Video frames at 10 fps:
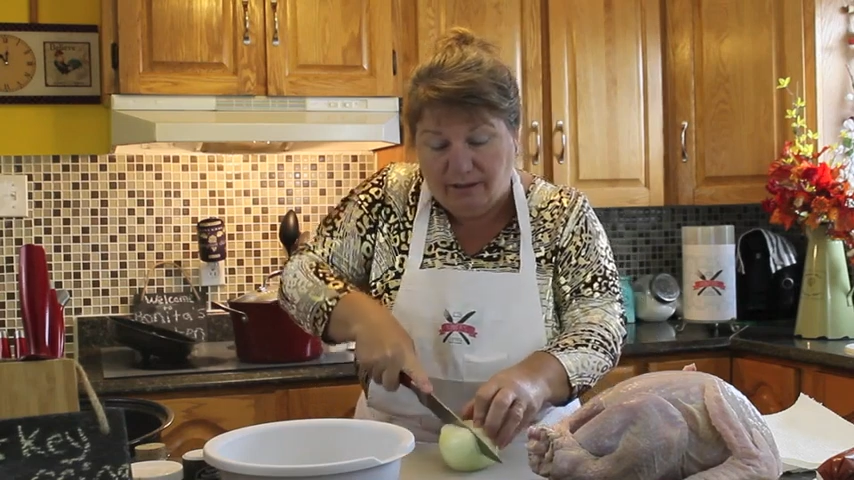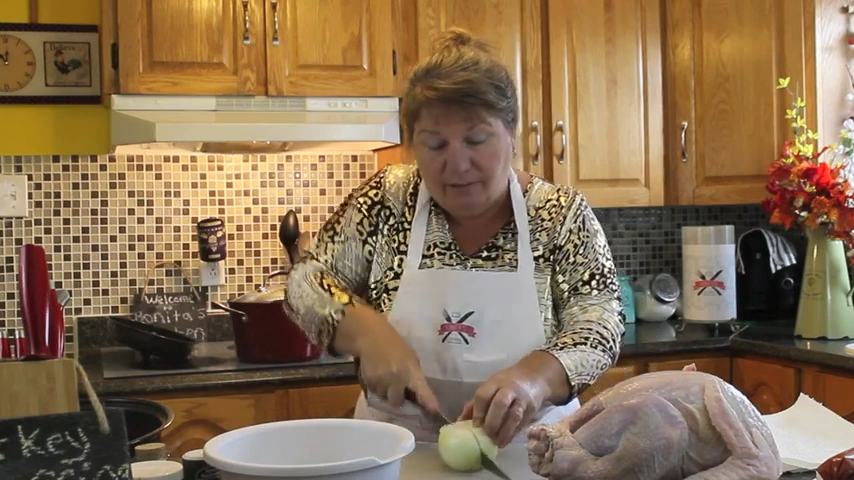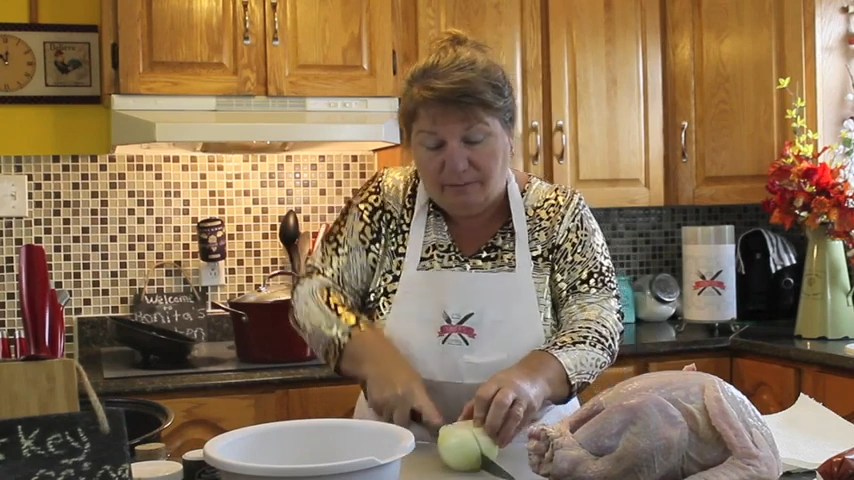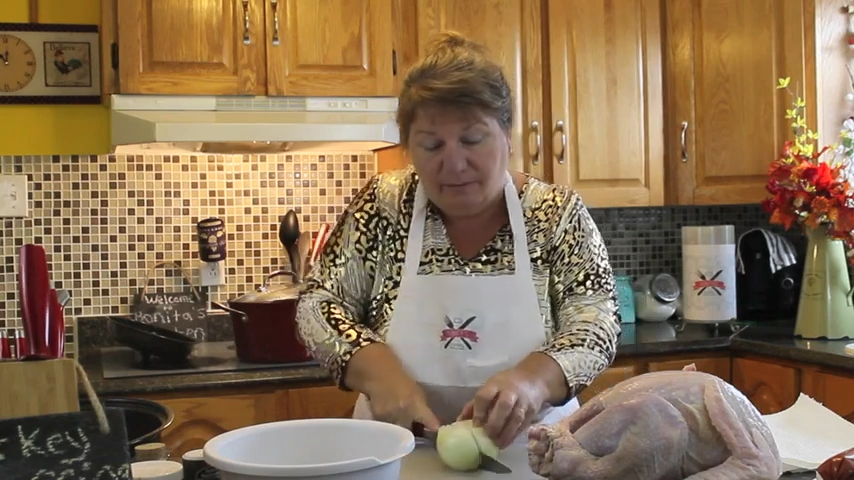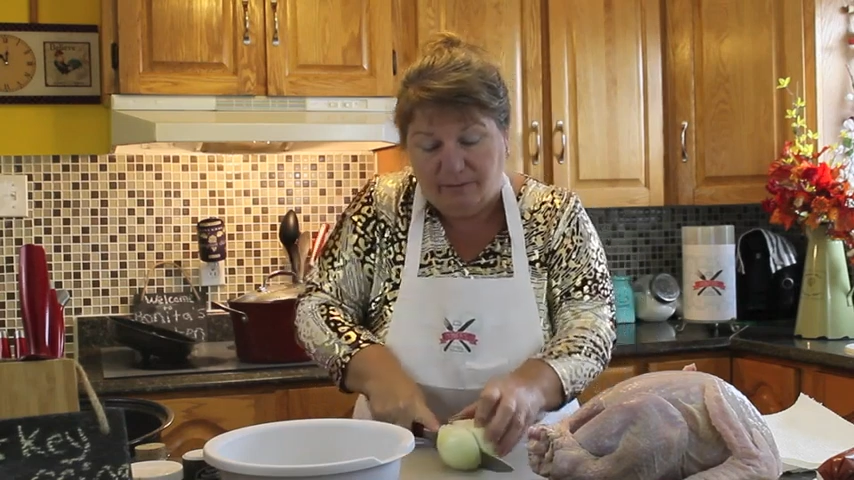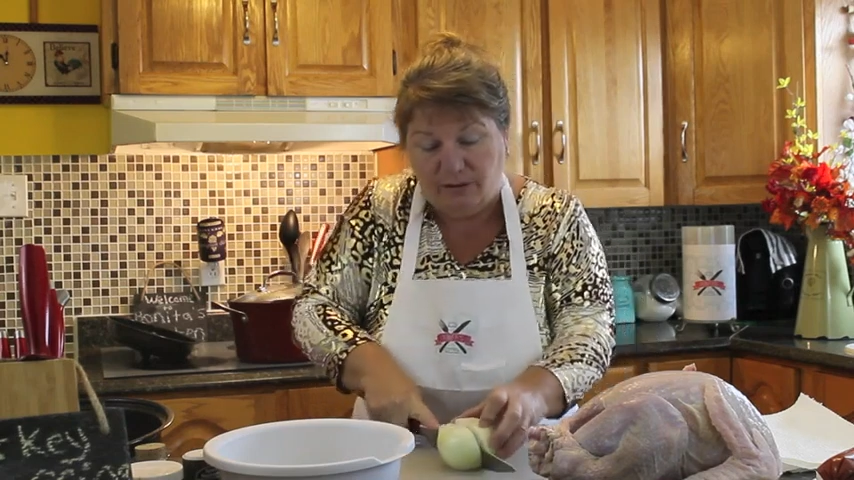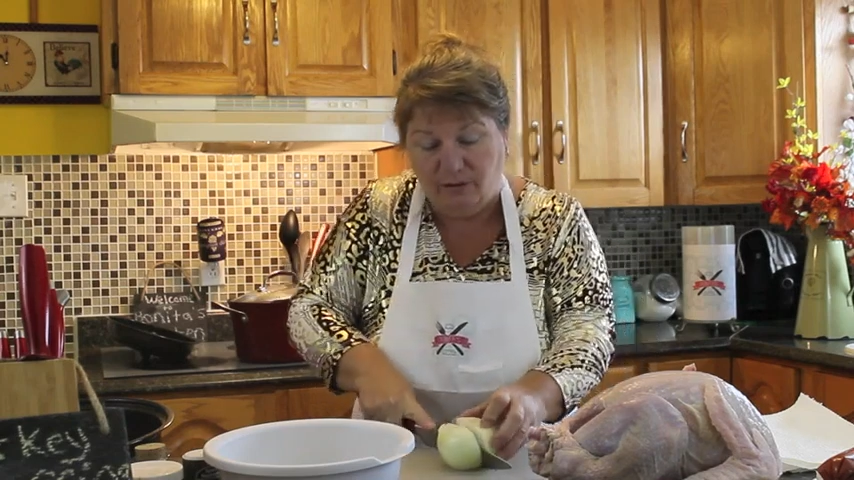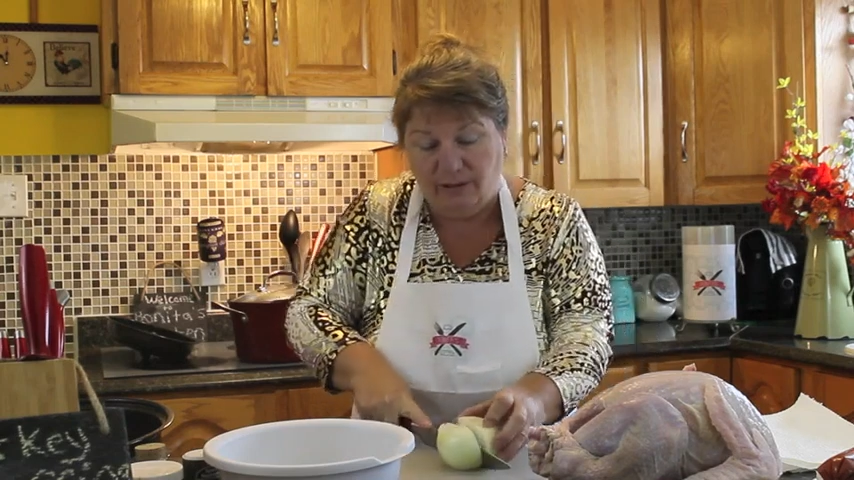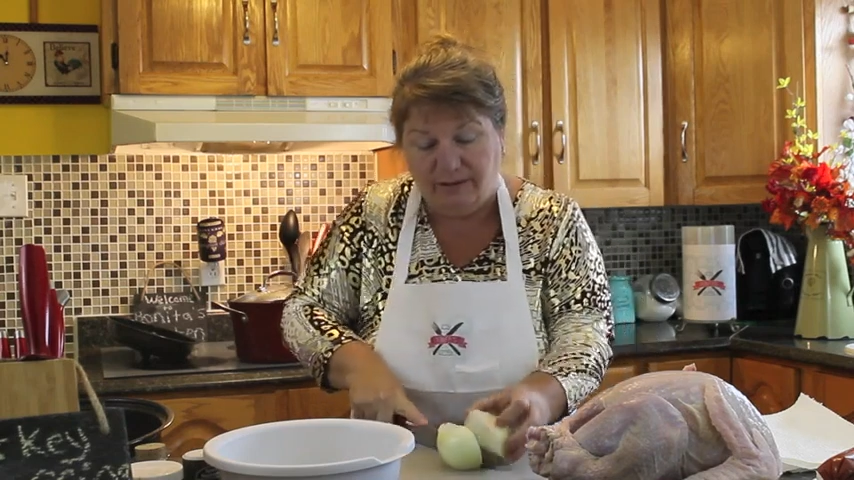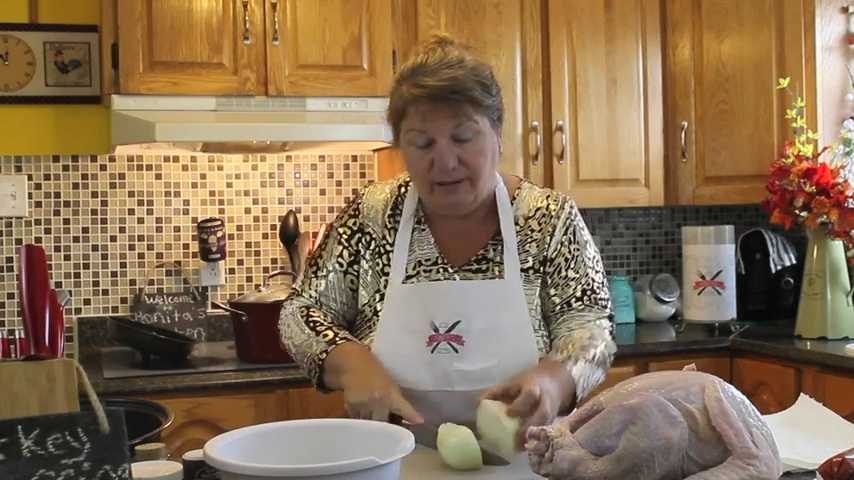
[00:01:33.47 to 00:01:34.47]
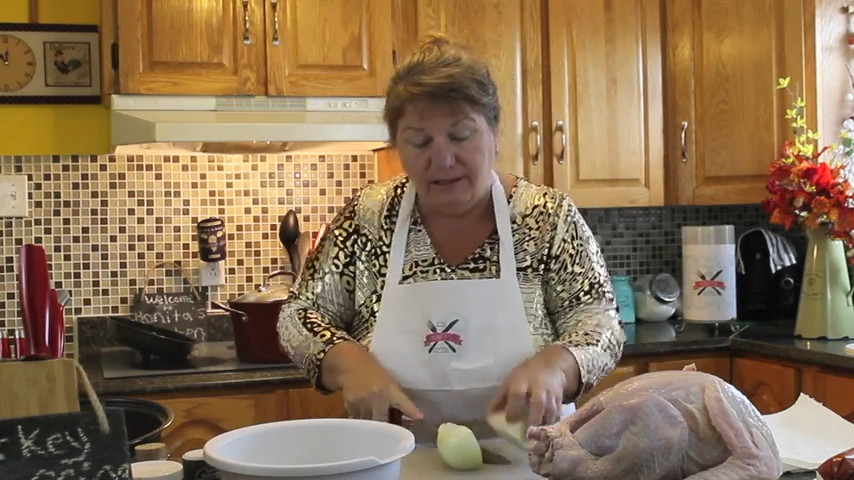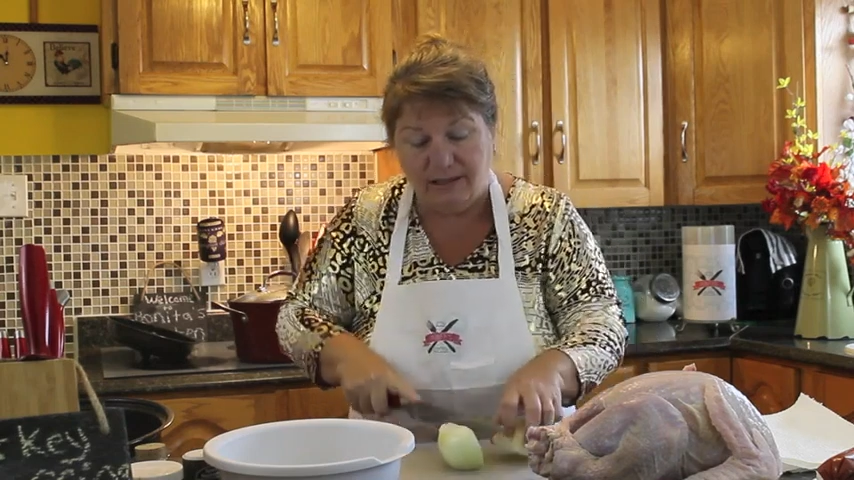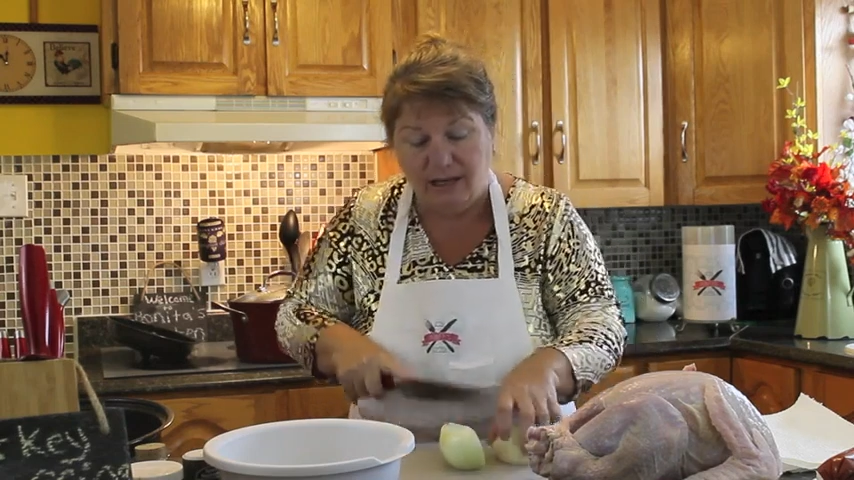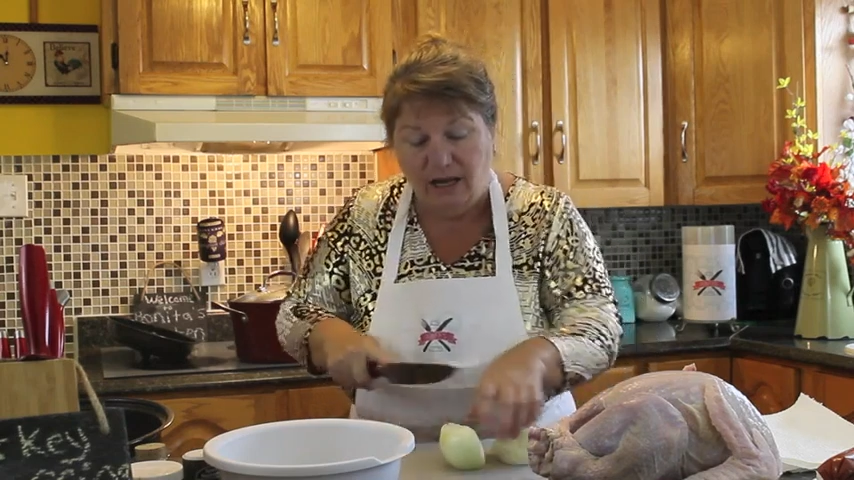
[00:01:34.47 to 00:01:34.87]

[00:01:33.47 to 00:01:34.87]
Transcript: I'm doing this.